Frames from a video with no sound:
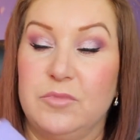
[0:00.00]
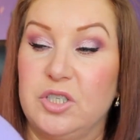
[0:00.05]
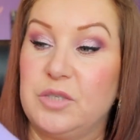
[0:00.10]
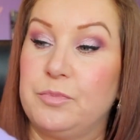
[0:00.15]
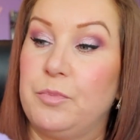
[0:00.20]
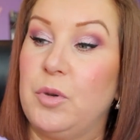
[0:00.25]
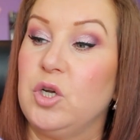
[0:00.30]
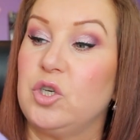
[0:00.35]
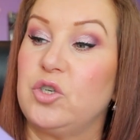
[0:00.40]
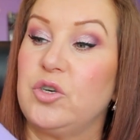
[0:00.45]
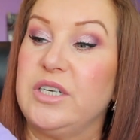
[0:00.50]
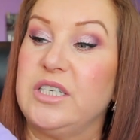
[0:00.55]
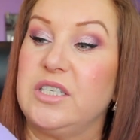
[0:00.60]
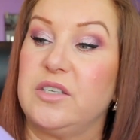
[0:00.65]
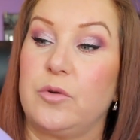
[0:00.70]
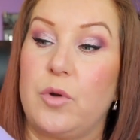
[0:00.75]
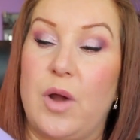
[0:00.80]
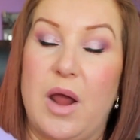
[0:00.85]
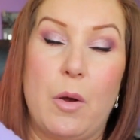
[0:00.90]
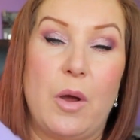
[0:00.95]
Just put treats
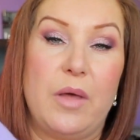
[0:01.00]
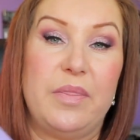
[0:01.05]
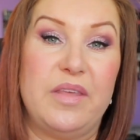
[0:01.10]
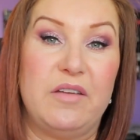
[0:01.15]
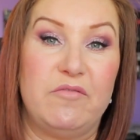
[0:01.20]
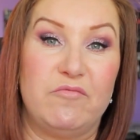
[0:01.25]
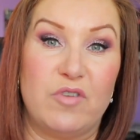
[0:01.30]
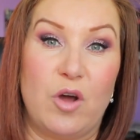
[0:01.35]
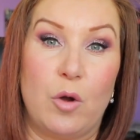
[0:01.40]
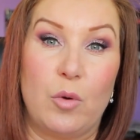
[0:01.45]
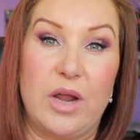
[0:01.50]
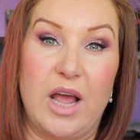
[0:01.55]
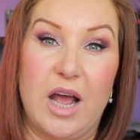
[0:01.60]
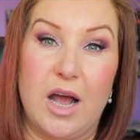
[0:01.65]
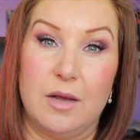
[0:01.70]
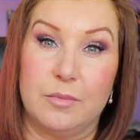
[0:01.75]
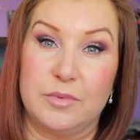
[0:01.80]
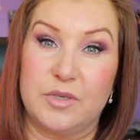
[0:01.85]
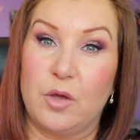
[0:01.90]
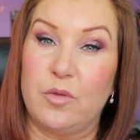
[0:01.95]
throughout and then roll it
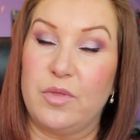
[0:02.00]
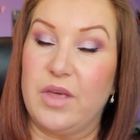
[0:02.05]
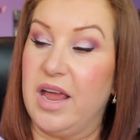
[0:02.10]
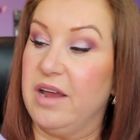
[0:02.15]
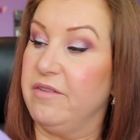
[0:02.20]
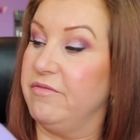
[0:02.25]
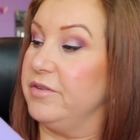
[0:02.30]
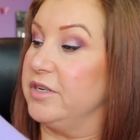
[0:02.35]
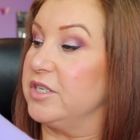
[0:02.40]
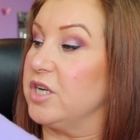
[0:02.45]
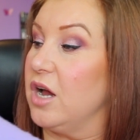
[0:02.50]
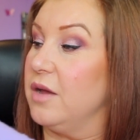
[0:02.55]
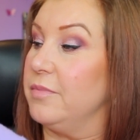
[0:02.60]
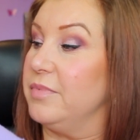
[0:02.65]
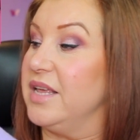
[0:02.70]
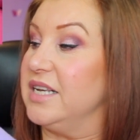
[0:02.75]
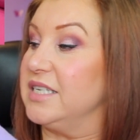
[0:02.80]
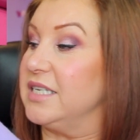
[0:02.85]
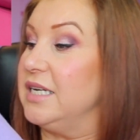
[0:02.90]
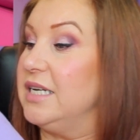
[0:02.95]
up so that every
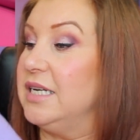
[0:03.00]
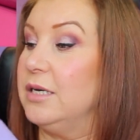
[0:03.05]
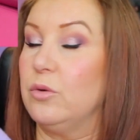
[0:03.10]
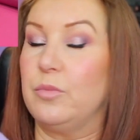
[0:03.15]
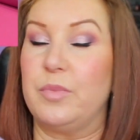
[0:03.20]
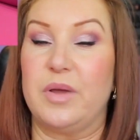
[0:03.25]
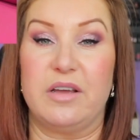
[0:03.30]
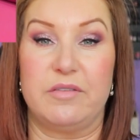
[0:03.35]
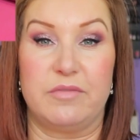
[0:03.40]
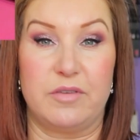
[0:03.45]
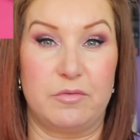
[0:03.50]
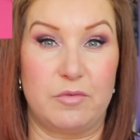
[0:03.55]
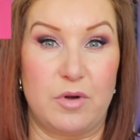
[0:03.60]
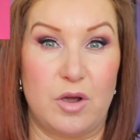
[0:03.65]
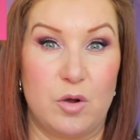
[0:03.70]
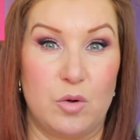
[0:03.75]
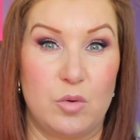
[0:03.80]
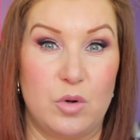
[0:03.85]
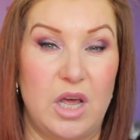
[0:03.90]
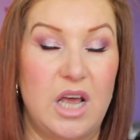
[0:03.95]
time there's a little bit of a
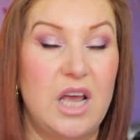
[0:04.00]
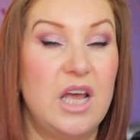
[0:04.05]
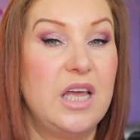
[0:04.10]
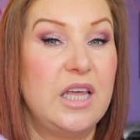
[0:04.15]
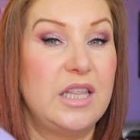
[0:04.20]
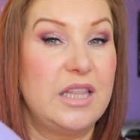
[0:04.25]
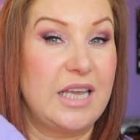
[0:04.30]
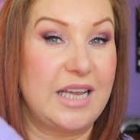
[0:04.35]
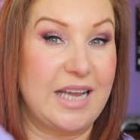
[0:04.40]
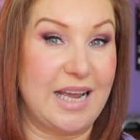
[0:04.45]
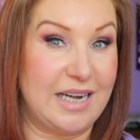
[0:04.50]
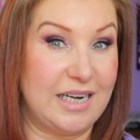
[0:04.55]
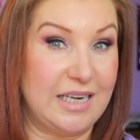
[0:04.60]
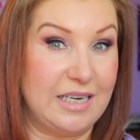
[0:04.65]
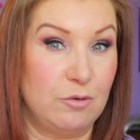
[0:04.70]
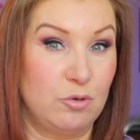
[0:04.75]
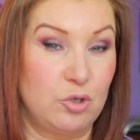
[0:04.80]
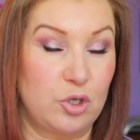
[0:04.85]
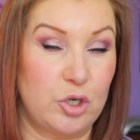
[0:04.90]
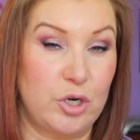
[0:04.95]
roll, they get a
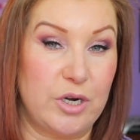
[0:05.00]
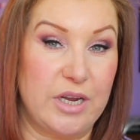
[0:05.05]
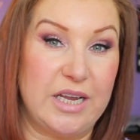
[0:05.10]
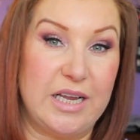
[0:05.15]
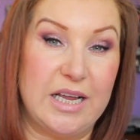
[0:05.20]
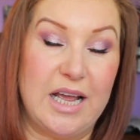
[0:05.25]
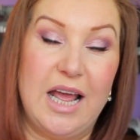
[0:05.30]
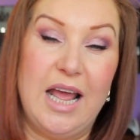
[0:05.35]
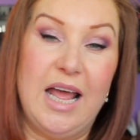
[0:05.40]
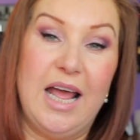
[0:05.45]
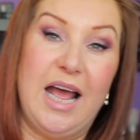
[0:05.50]
little treat.